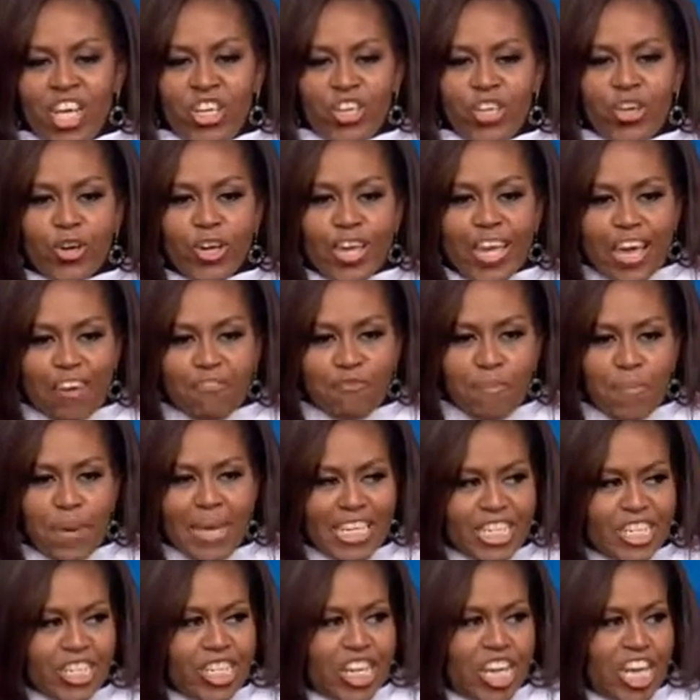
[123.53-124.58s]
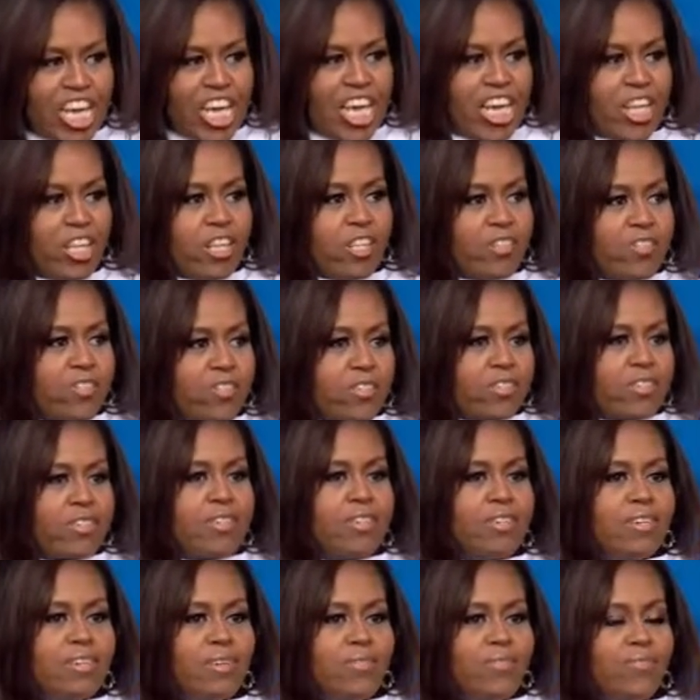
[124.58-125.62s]
You give me chills.
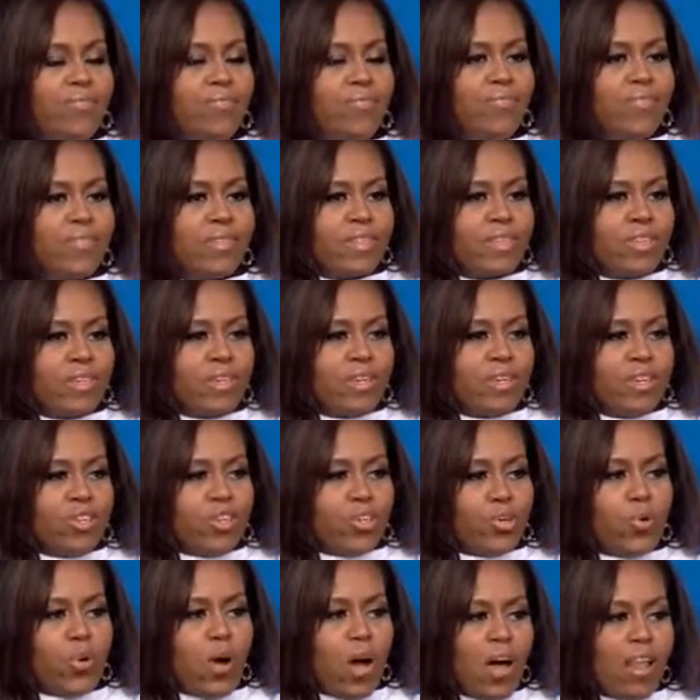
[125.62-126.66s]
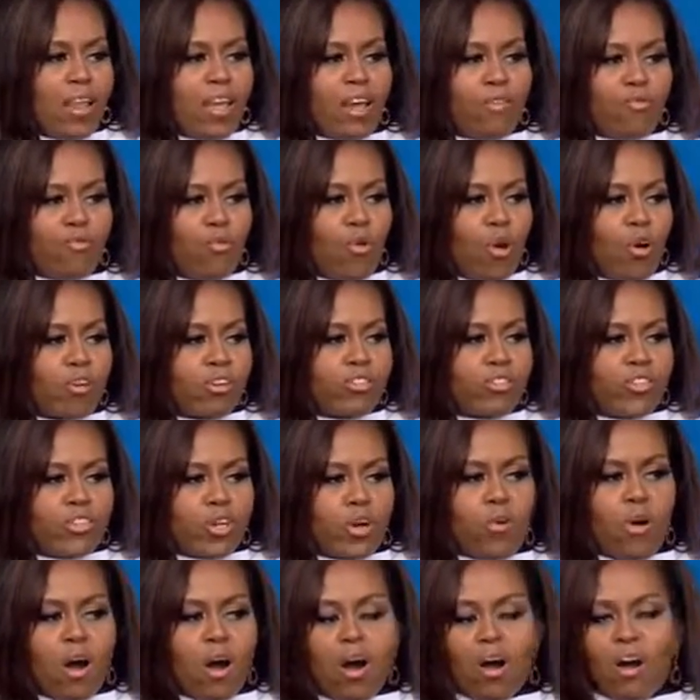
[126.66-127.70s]
You all have worked
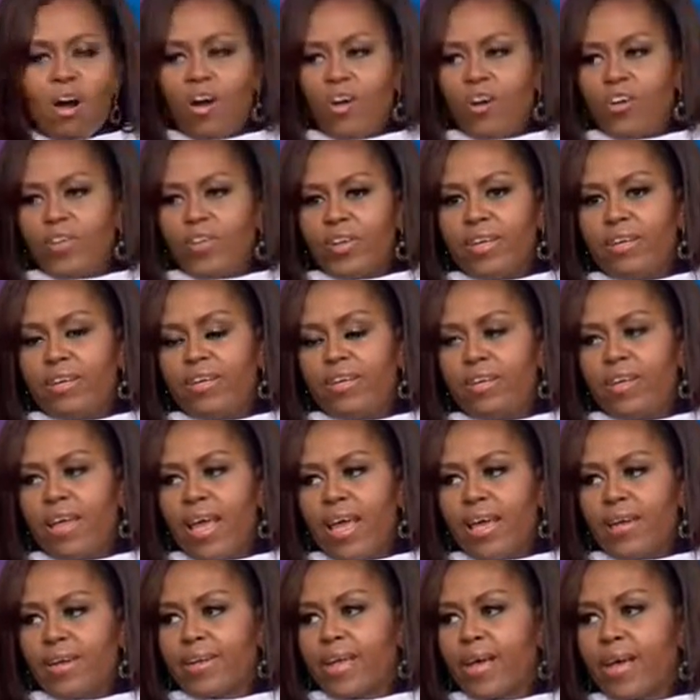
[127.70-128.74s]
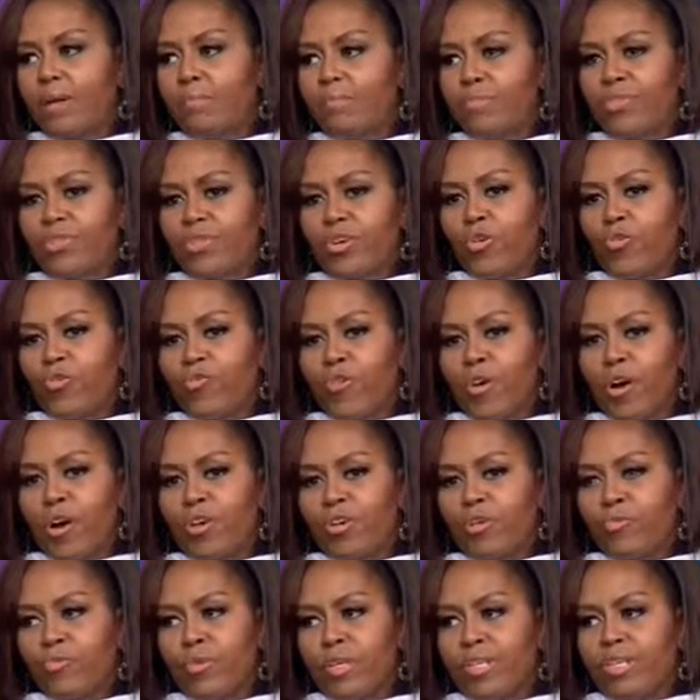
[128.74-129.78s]
so hard and come so far
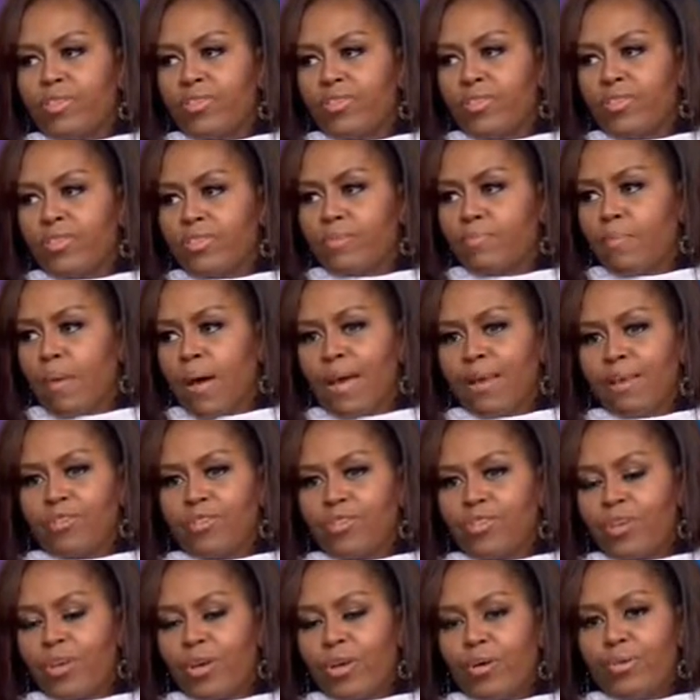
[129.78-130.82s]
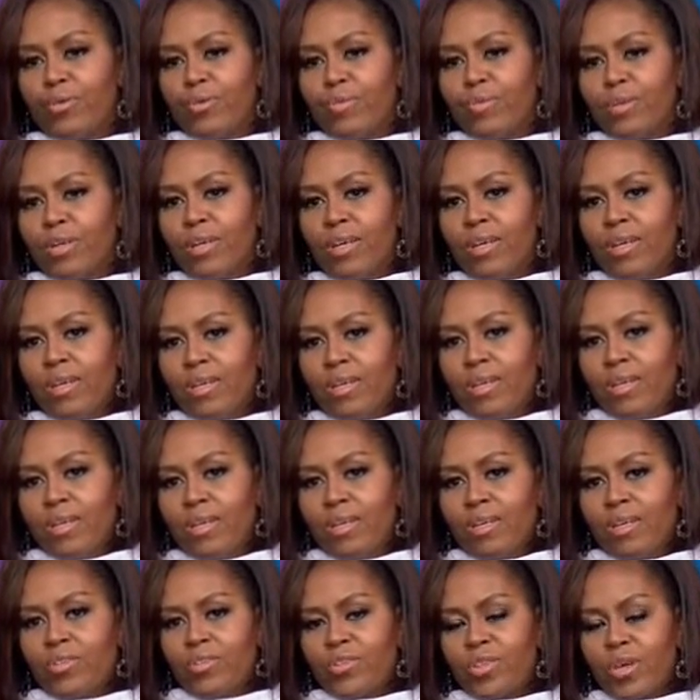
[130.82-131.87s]
to reach this milestone.
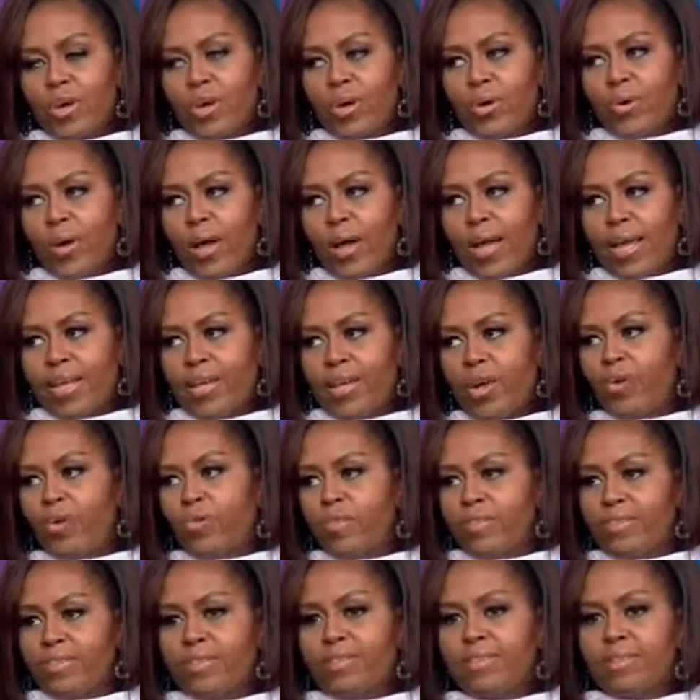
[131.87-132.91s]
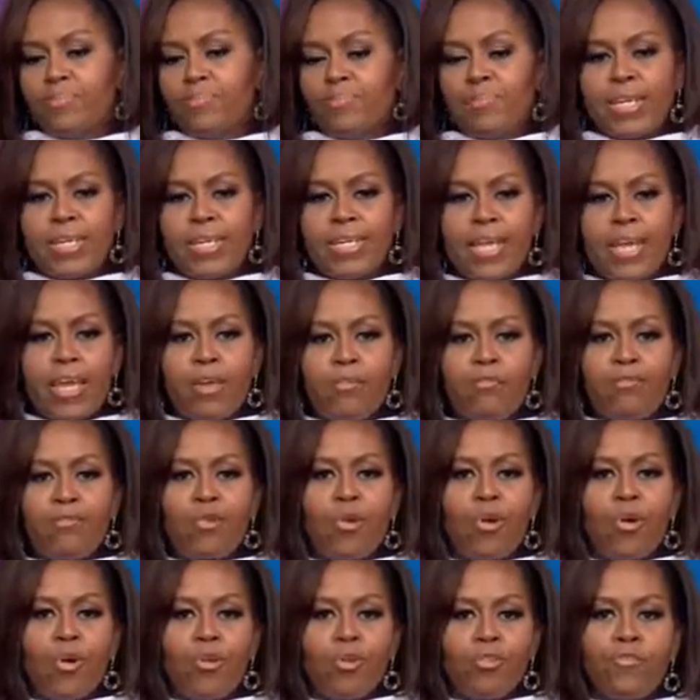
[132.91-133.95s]
So I know this is a big day for
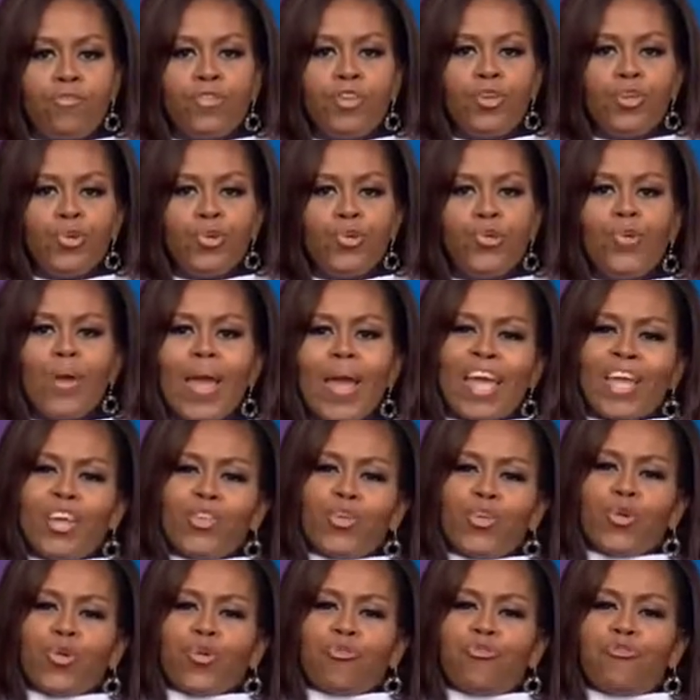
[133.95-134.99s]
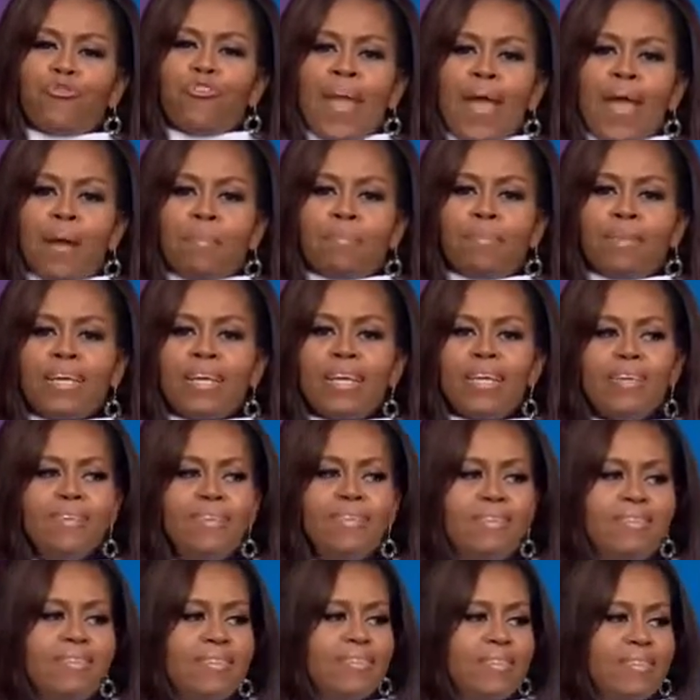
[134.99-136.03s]
all of you and your
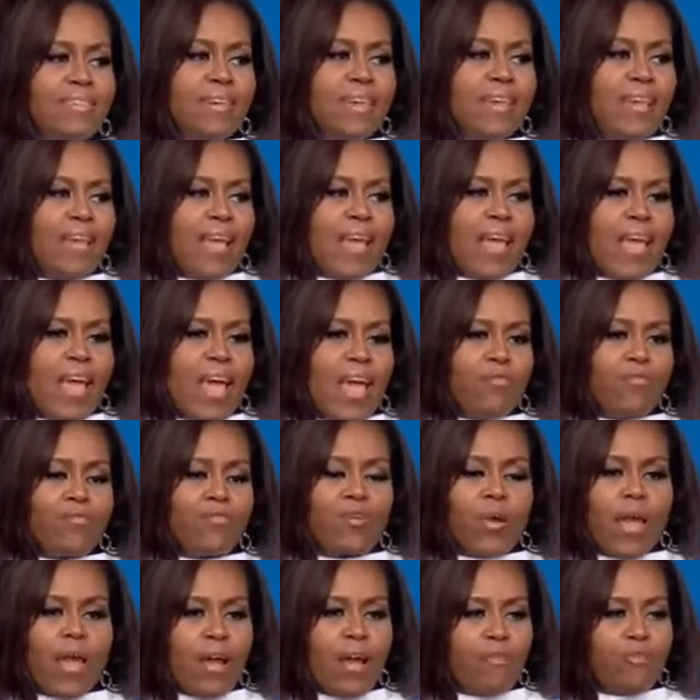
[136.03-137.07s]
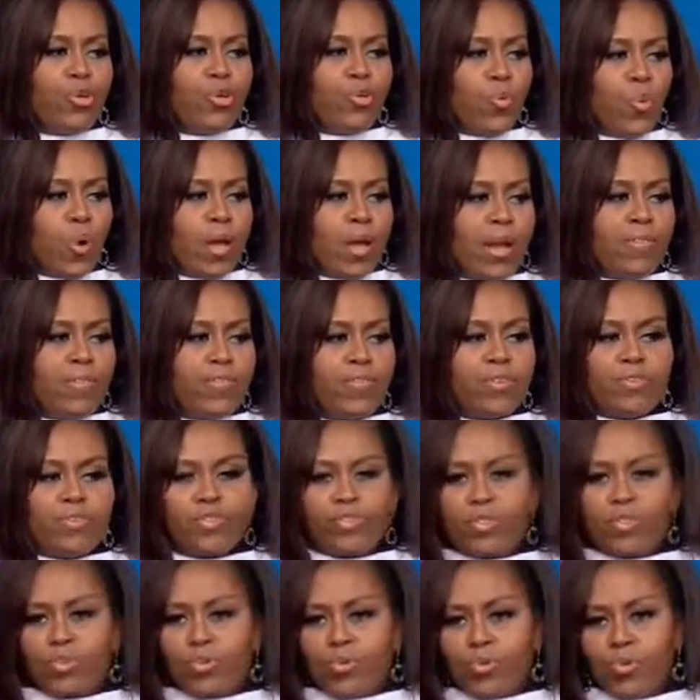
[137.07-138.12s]
families, and for everyone at this
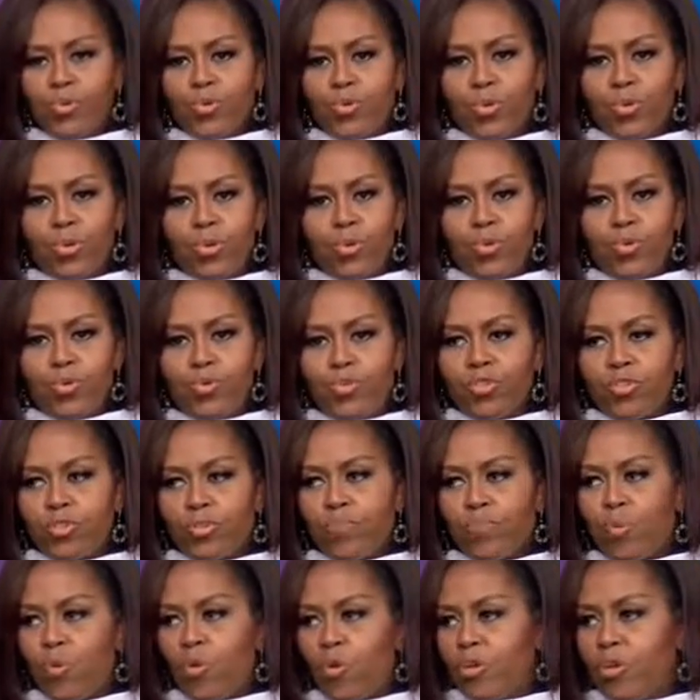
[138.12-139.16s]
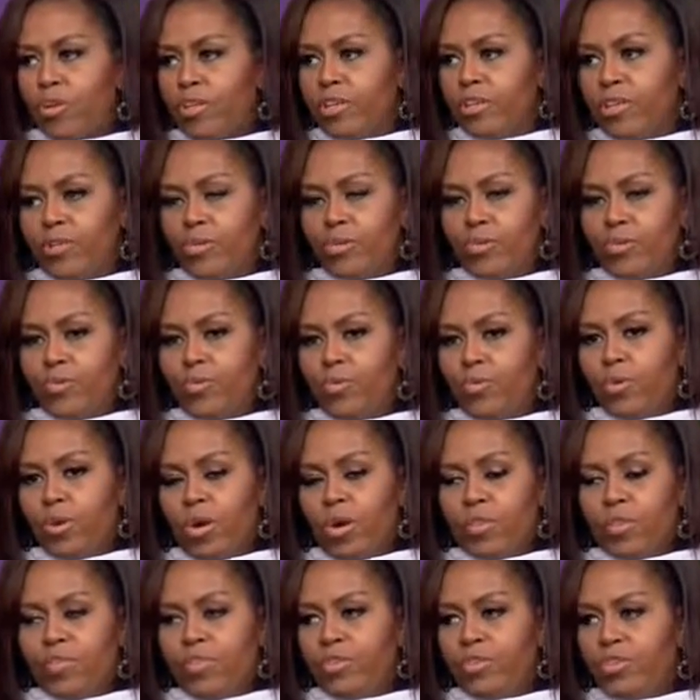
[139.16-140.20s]
school who supported you
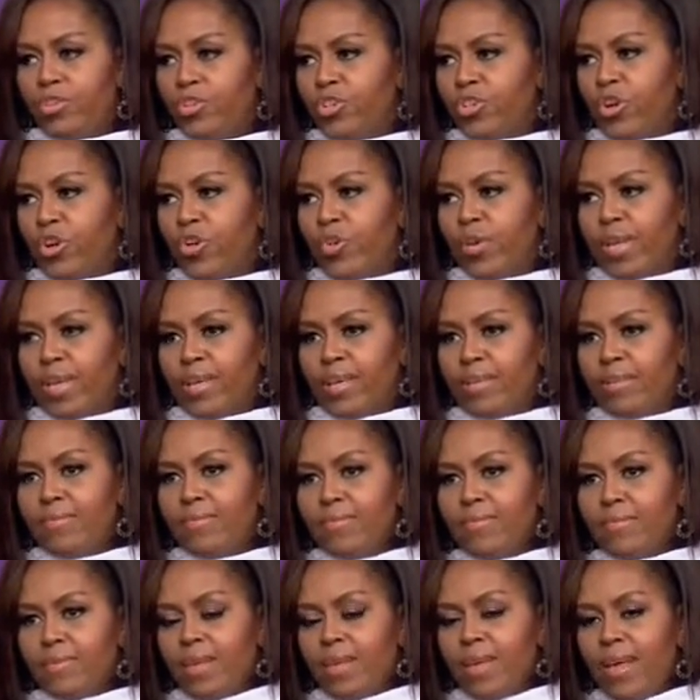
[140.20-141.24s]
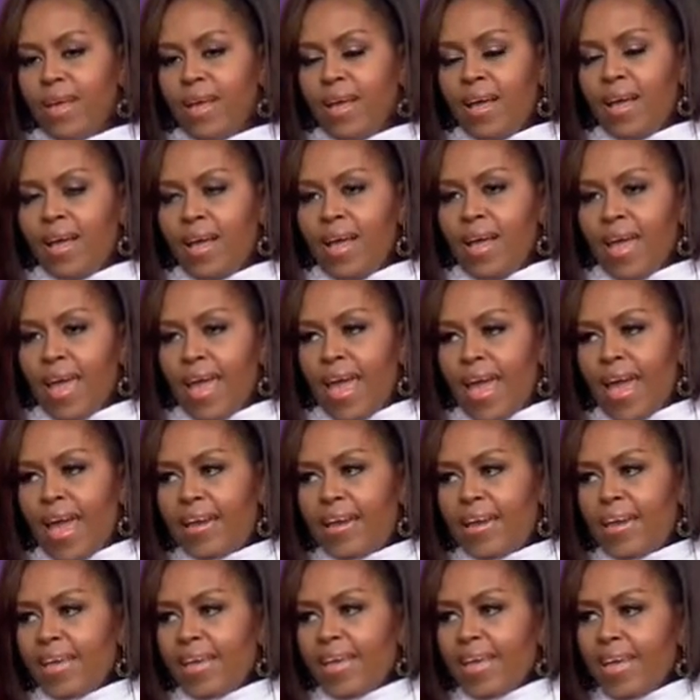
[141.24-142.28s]
on this journey.
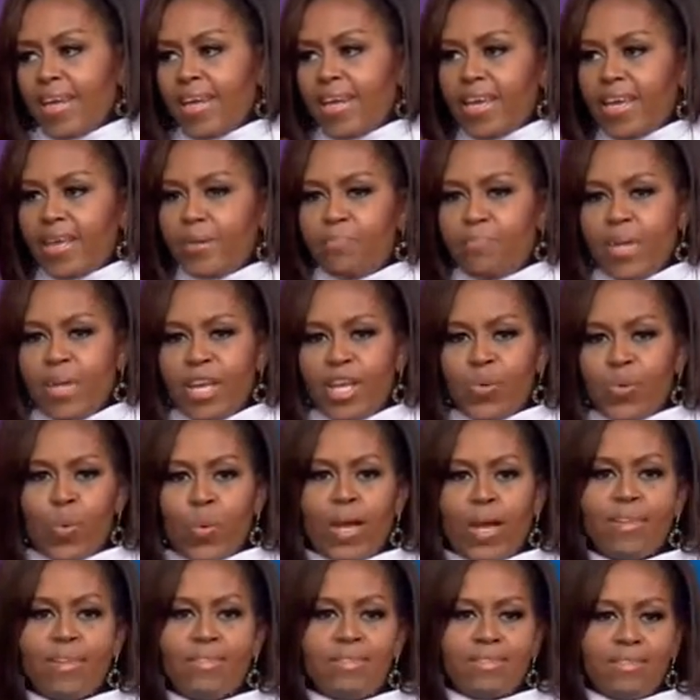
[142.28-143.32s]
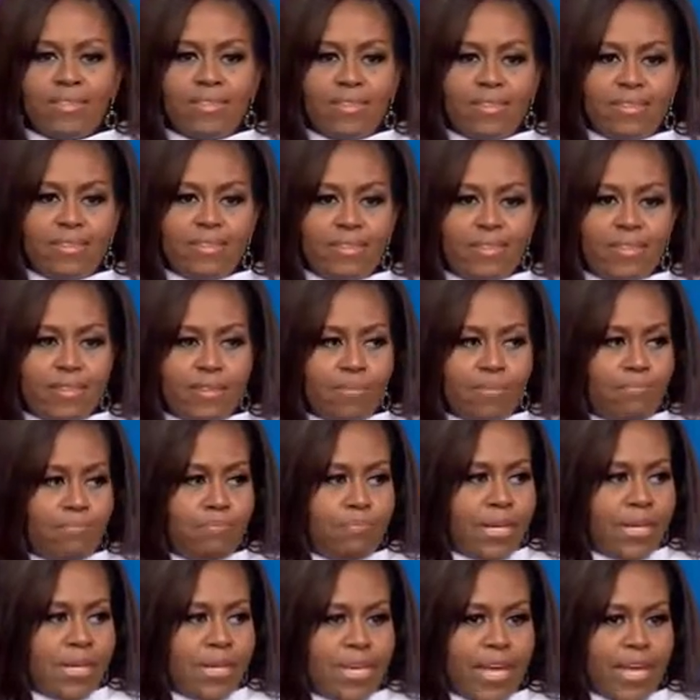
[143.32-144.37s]
And in many ways, this is a
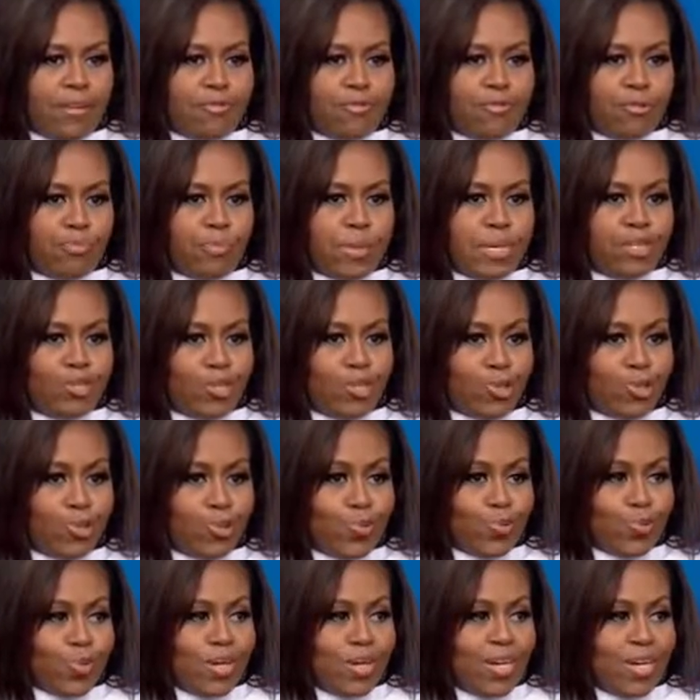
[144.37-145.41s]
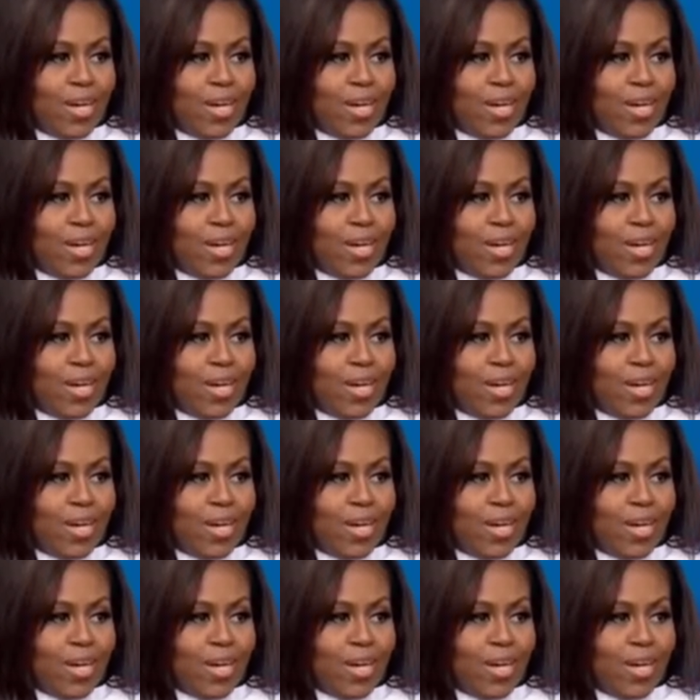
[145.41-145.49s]
big day for me too.